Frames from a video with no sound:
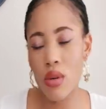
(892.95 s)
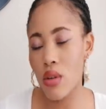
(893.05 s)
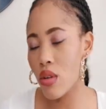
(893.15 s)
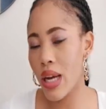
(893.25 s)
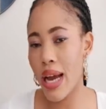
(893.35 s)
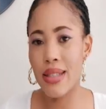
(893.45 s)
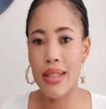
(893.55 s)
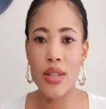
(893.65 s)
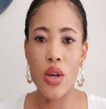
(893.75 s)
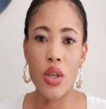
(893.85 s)
Oh,
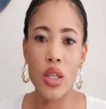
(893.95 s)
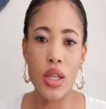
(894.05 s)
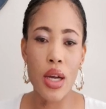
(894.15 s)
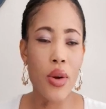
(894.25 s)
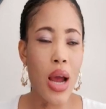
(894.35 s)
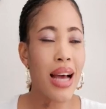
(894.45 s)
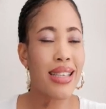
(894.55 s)
that's that the only thing. I, mean.